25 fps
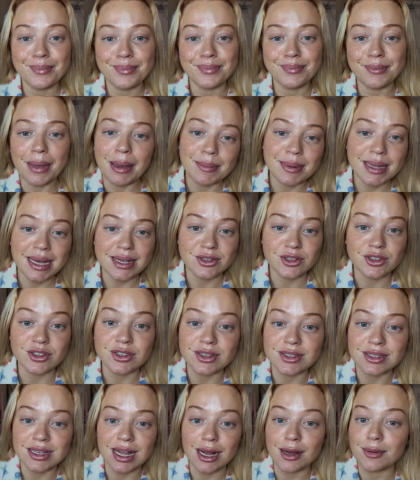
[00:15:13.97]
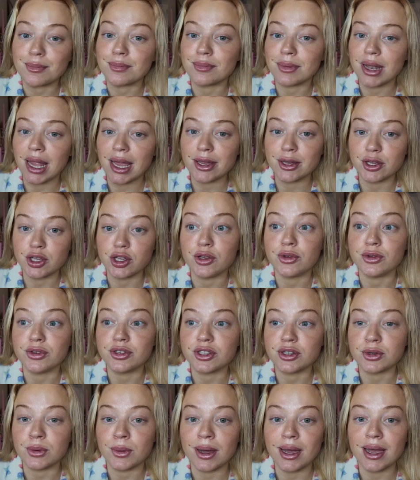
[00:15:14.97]
maybe that's just because I'm like
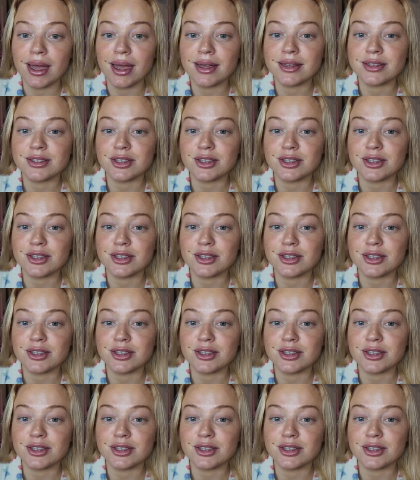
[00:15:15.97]
used to it.